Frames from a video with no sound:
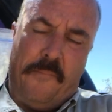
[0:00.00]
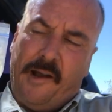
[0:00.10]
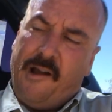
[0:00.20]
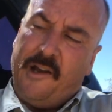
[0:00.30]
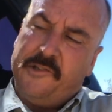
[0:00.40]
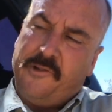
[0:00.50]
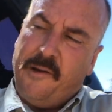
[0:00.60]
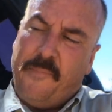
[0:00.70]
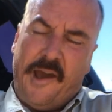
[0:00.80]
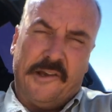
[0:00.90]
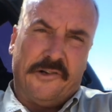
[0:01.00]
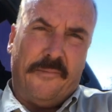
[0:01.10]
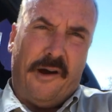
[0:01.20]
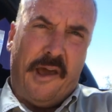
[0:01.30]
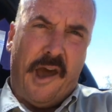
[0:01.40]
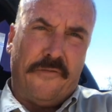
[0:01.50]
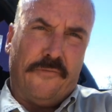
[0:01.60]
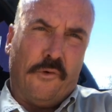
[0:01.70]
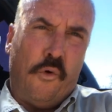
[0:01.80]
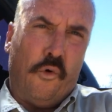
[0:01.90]
concentrate bags are about half of
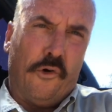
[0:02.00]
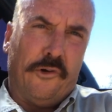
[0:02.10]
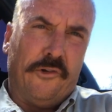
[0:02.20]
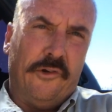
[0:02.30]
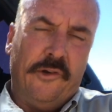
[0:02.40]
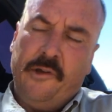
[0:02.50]
a quart.